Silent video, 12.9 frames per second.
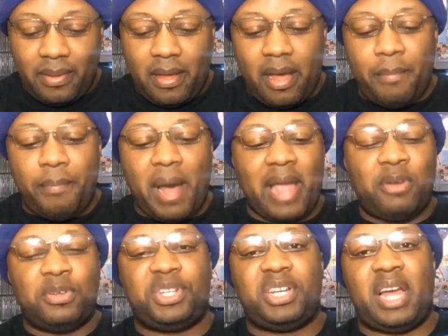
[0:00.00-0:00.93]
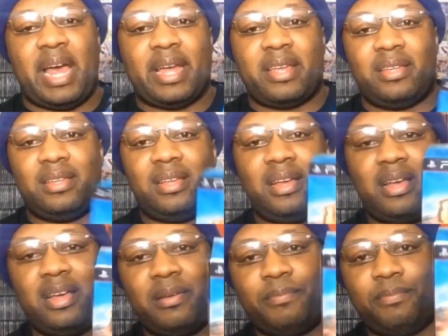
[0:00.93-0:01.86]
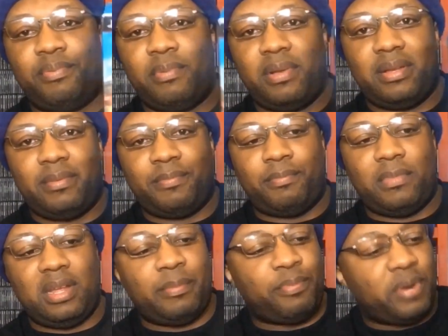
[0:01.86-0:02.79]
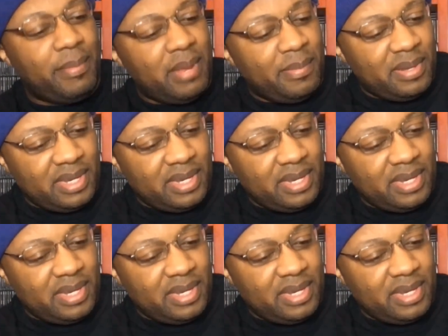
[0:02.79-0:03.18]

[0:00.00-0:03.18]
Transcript: uh, Bioshock uh, a uh, Premium